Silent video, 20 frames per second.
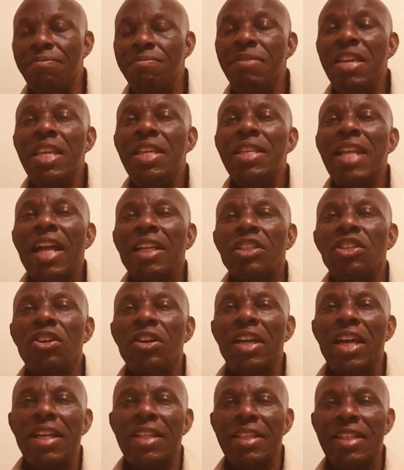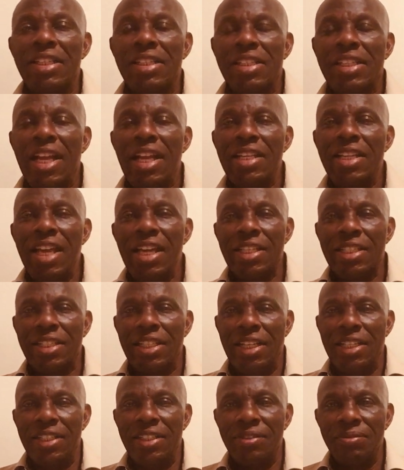means that you get
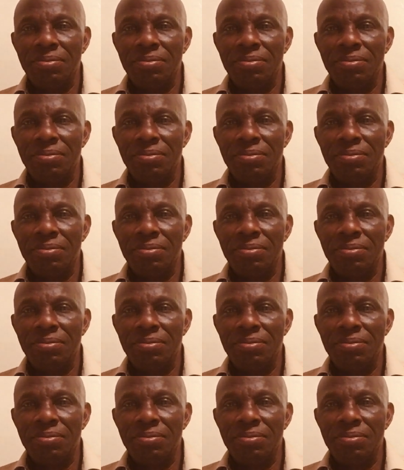disconnected